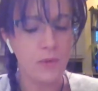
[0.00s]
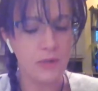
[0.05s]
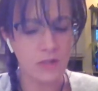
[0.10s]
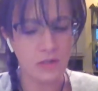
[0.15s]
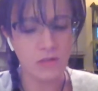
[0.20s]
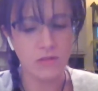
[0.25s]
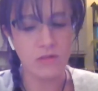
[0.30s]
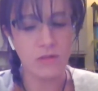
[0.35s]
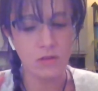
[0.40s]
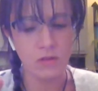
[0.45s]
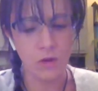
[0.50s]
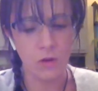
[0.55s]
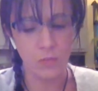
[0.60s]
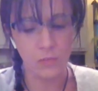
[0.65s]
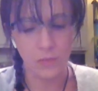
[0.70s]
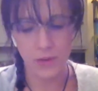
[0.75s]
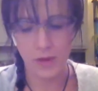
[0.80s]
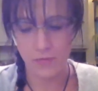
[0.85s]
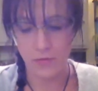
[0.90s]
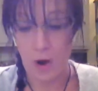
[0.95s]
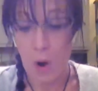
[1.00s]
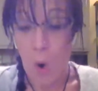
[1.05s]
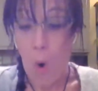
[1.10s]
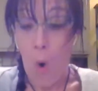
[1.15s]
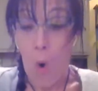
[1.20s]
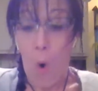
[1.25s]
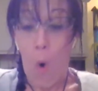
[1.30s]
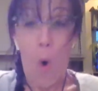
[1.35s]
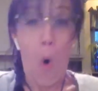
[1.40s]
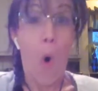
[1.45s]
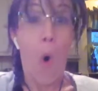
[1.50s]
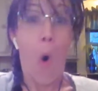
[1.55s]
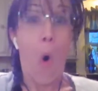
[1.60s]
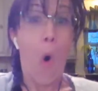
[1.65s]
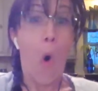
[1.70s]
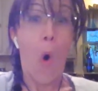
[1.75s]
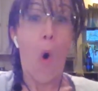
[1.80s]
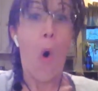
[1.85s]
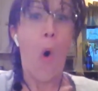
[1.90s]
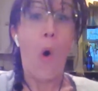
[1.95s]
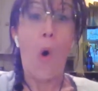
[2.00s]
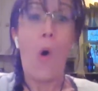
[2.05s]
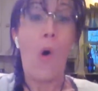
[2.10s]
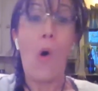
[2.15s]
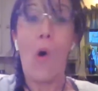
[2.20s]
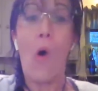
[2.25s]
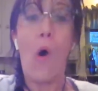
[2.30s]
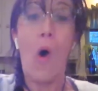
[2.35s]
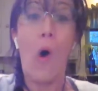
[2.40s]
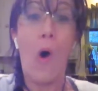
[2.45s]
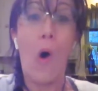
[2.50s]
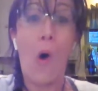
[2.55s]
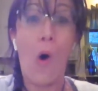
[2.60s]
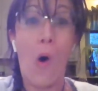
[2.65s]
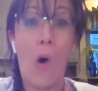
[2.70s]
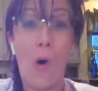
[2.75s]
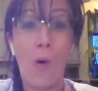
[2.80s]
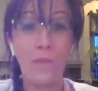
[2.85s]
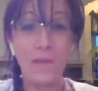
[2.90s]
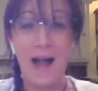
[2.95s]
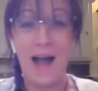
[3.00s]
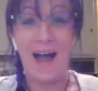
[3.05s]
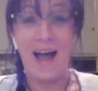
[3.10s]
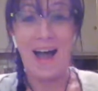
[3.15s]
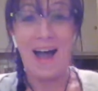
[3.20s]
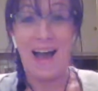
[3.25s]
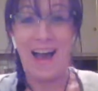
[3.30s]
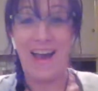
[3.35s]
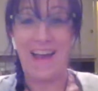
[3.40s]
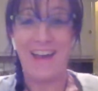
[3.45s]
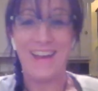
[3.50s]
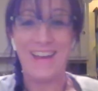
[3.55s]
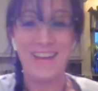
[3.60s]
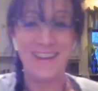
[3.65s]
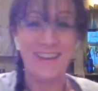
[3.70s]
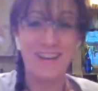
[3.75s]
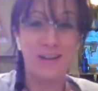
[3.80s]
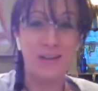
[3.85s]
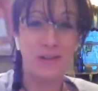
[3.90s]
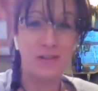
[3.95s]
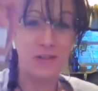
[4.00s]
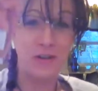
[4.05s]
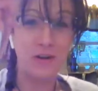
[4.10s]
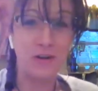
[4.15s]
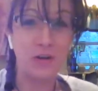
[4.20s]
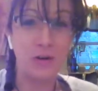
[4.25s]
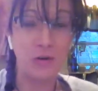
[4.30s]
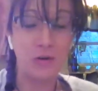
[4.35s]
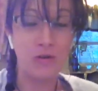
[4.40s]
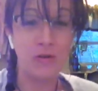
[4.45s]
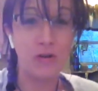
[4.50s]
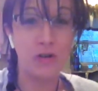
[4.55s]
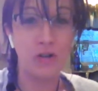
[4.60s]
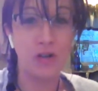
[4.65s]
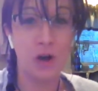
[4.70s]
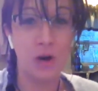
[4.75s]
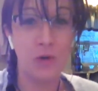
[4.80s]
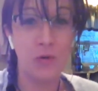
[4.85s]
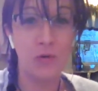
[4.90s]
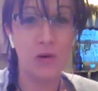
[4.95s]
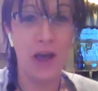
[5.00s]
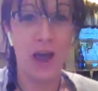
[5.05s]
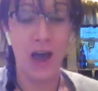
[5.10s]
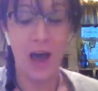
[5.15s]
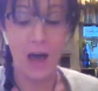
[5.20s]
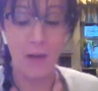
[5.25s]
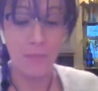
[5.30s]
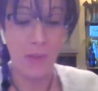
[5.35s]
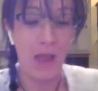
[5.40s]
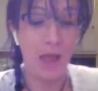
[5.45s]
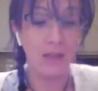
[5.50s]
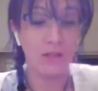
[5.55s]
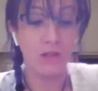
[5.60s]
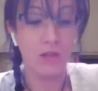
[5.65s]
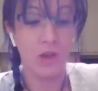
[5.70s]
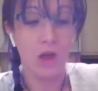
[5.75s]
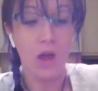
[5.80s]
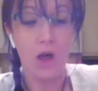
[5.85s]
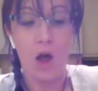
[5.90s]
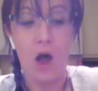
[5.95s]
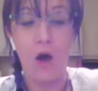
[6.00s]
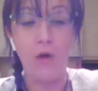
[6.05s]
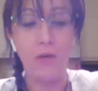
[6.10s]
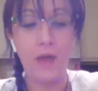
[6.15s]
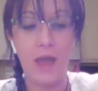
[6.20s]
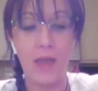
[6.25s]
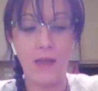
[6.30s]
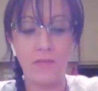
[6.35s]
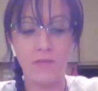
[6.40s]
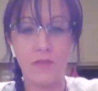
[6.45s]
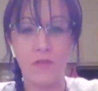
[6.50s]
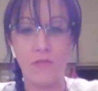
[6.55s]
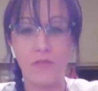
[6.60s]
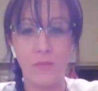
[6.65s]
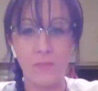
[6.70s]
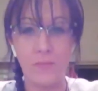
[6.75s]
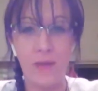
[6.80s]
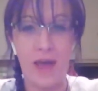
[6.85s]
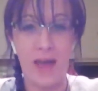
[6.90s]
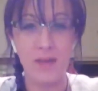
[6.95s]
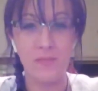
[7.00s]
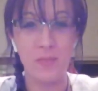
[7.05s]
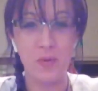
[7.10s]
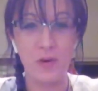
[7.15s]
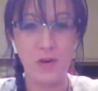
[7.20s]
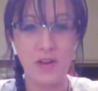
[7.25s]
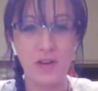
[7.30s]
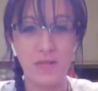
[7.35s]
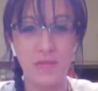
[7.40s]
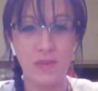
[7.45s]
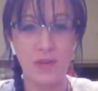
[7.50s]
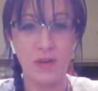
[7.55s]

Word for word: but just don't be afraid oh my look who showed up and okay so from my point of